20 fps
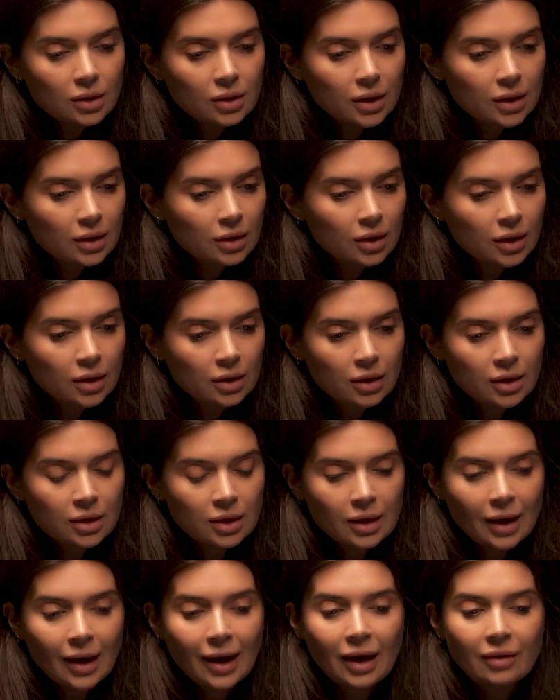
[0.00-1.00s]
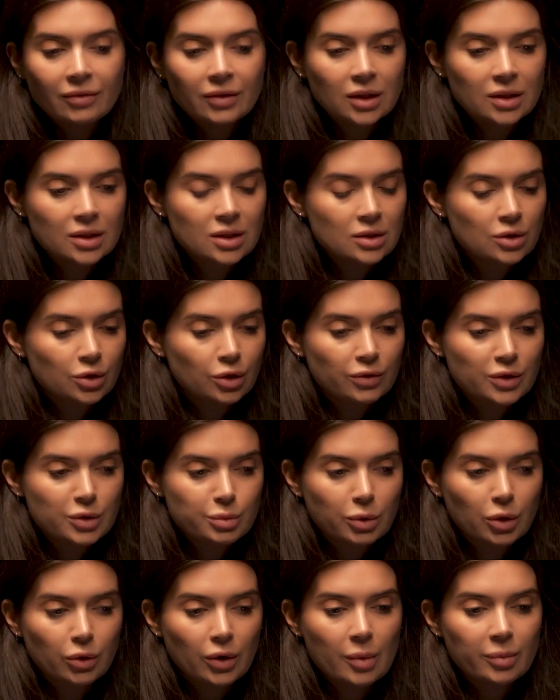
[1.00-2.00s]
I think having a service
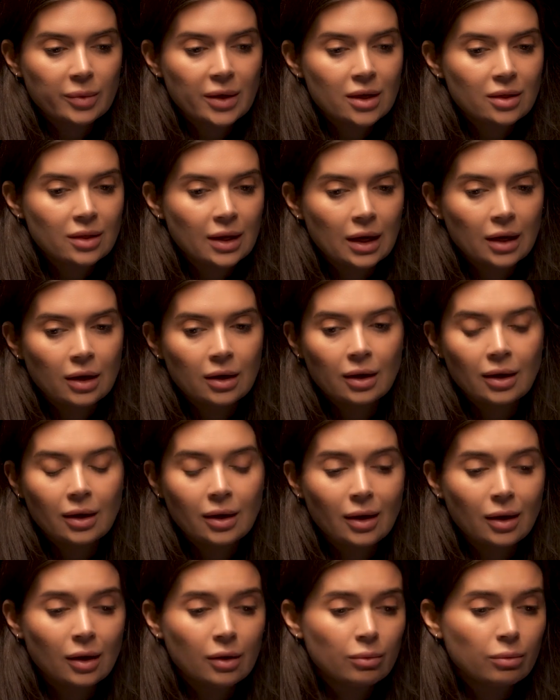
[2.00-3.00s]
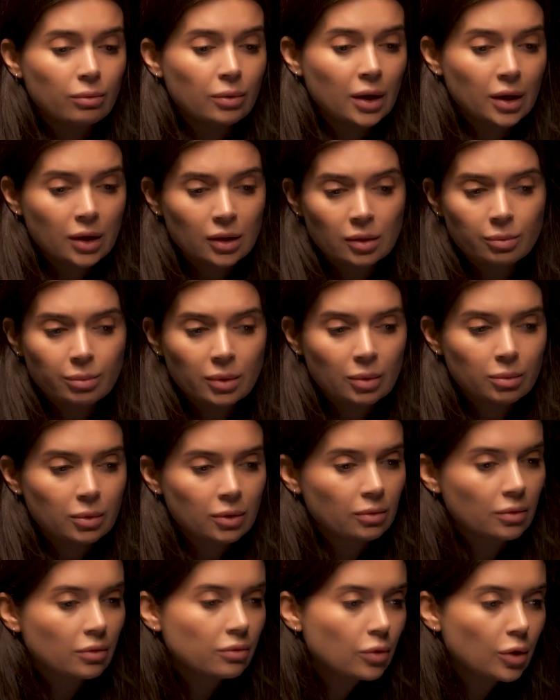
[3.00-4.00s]
program like that and running the
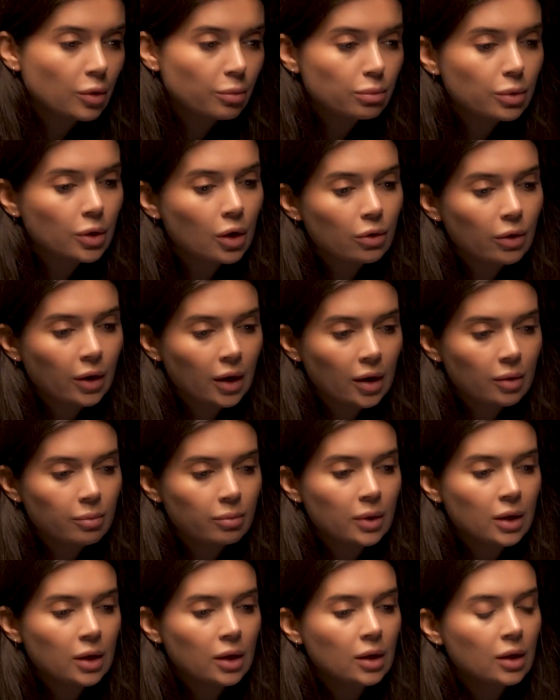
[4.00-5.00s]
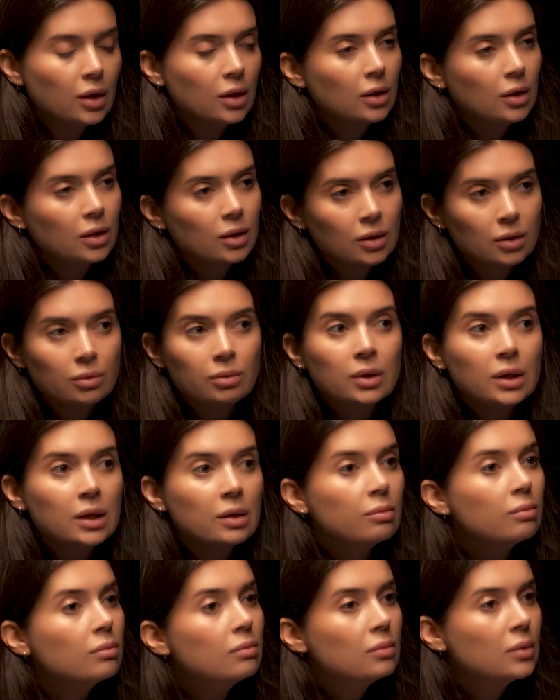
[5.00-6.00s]
public reform program could
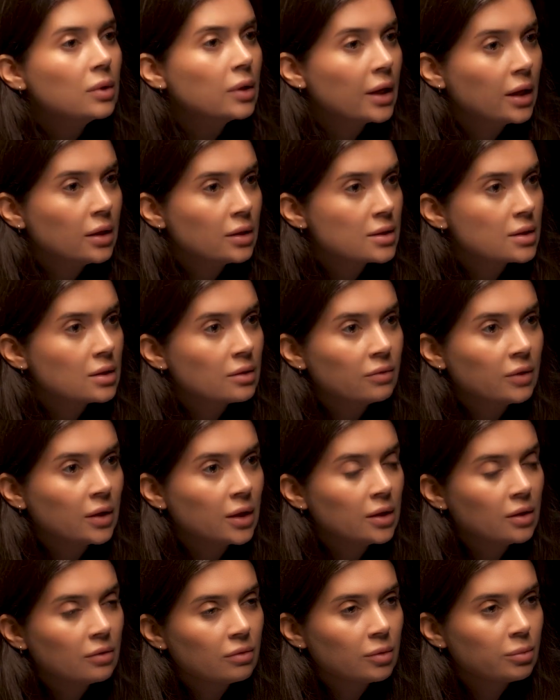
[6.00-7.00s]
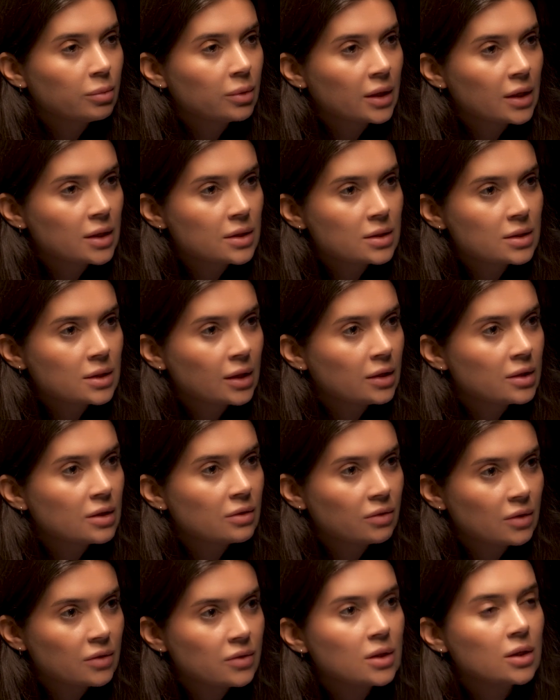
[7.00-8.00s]
really land us in a very different place 10
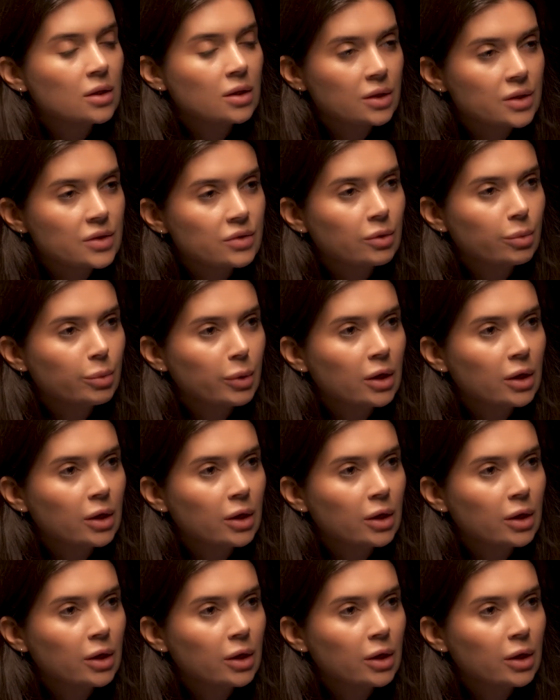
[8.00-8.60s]
to 15 years from